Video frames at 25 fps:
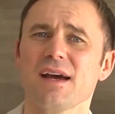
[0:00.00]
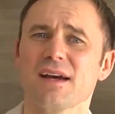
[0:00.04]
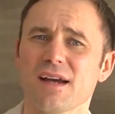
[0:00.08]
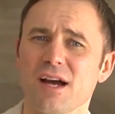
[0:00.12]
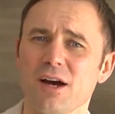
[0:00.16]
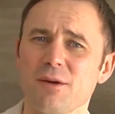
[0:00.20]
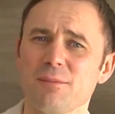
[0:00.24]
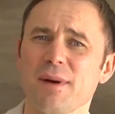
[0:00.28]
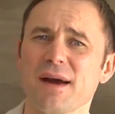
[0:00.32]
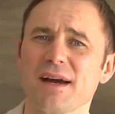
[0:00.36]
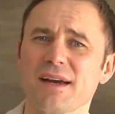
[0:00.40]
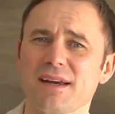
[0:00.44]

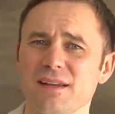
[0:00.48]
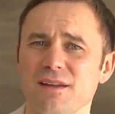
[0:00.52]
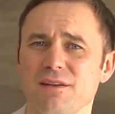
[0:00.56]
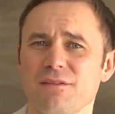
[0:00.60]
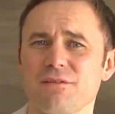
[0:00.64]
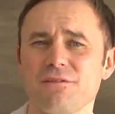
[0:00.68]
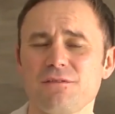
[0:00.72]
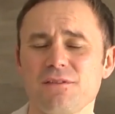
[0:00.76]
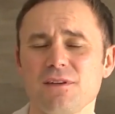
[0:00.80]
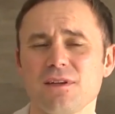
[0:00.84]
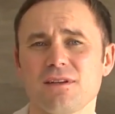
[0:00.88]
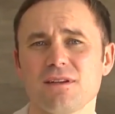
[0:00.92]
come back and
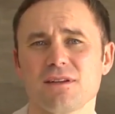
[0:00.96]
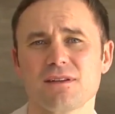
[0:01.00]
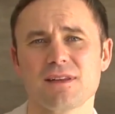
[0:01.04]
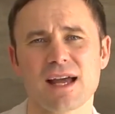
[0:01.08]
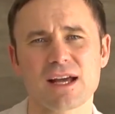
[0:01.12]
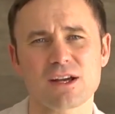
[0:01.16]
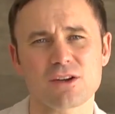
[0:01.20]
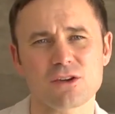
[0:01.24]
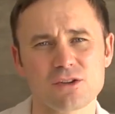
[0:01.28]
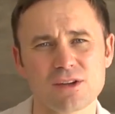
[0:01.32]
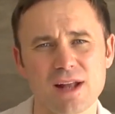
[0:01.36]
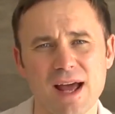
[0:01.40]
then fitted,
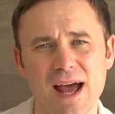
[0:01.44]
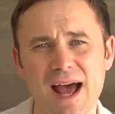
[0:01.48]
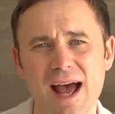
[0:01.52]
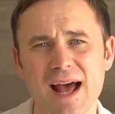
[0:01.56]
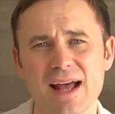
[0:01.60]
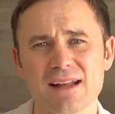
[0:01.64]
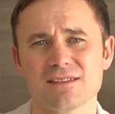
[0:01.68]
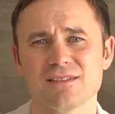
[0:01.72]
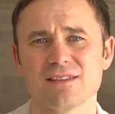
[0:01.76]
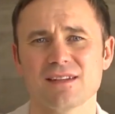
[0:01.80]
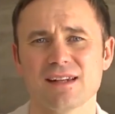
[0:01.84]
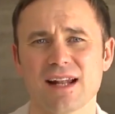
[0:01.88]
that could
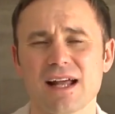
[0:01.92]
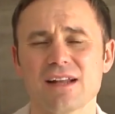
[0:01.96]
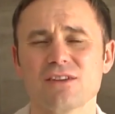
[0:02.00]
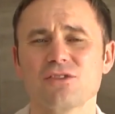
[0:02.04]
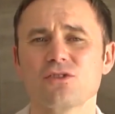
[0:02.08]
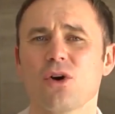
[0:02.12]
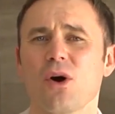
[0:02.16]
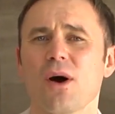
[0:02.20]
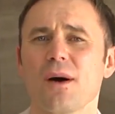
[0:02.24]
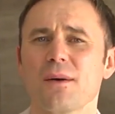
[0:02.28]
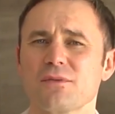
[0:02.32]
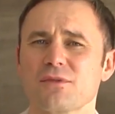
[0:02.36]
add to
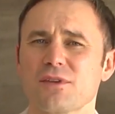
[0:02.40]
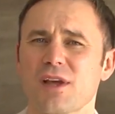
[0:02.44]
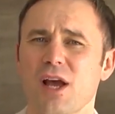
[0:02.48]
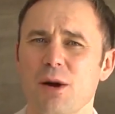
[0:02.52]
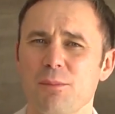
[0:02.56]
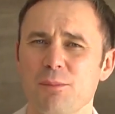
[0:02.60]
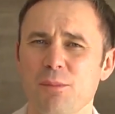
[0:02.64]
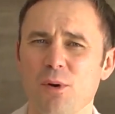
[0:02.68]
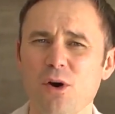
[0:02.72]
that time scale.